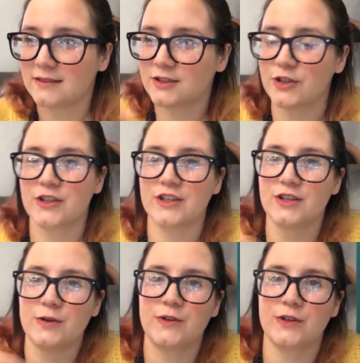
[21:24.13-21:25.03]
tutors
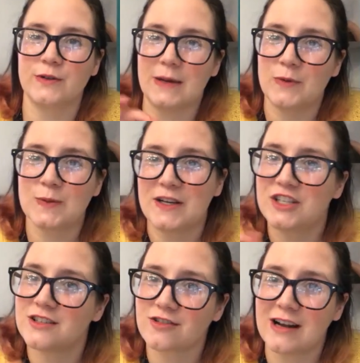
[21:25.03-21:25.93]
who do more
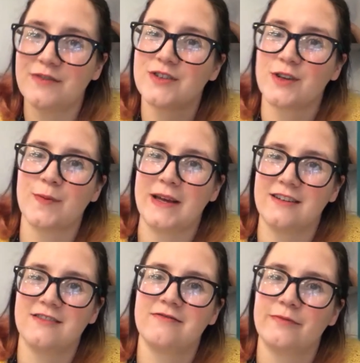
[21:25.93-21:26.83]
specialist crafts, who come
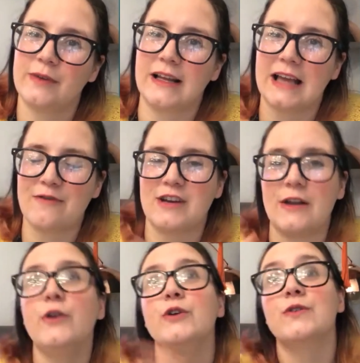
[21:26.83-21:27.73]
in
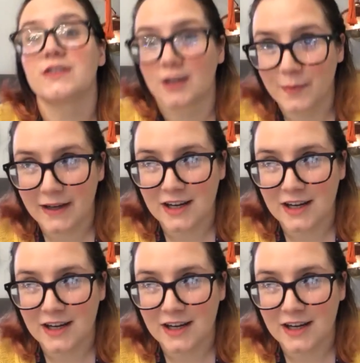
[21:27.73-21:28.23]
who used to come in,